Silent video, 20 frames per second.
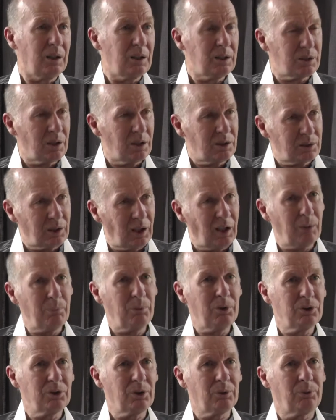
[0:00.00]
he's
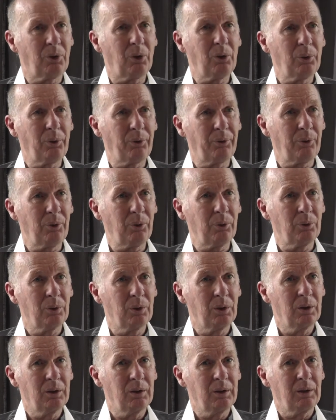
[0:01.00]
determined to follow through.
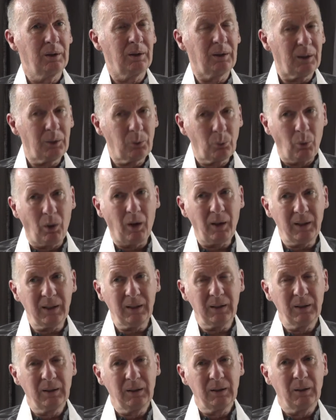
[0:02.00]
And
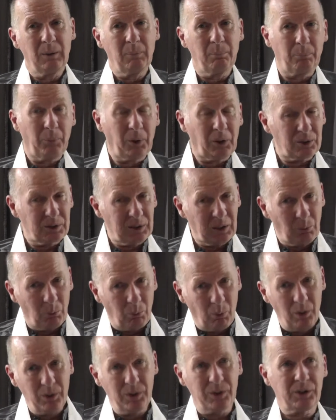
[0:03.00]
why? Because he
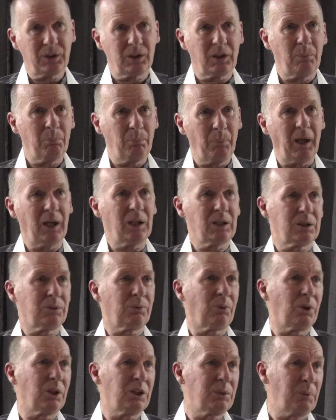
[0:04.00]
wants the
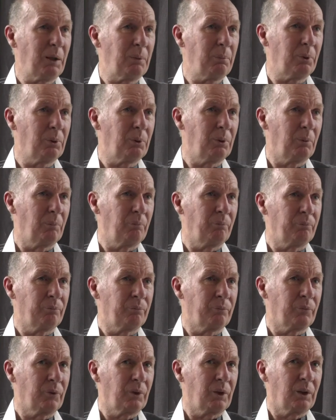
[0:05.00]
best for his people.
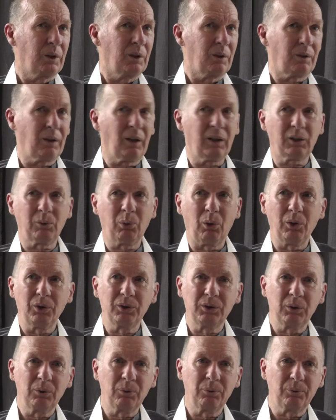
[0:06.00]
That
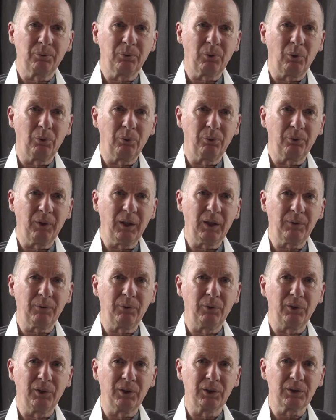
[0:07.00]
quality of, of
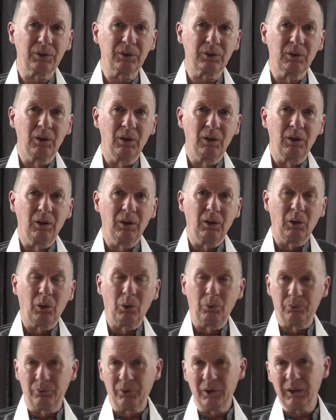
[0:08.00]
faithfulness,
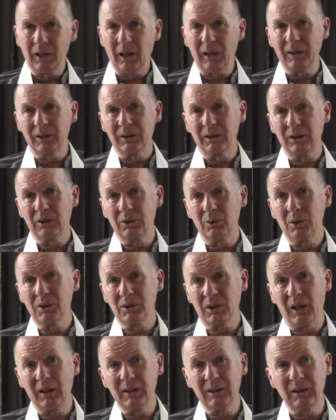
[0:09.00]
of fidelity to
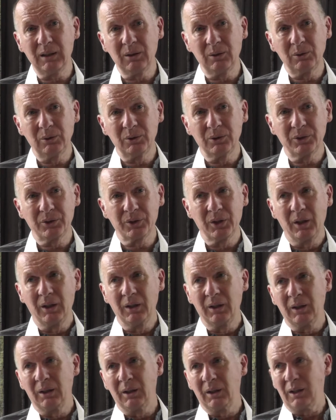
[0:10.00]
his ideals,
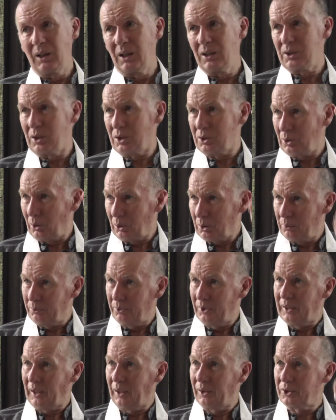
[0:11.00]
is the sort of
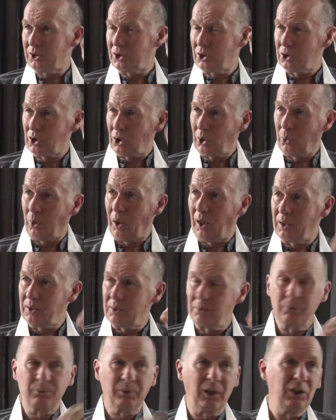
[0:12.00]
fidelity that's
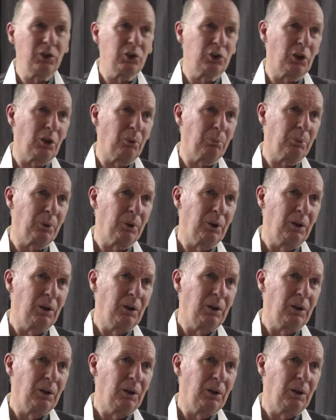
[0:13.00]
required in friendship.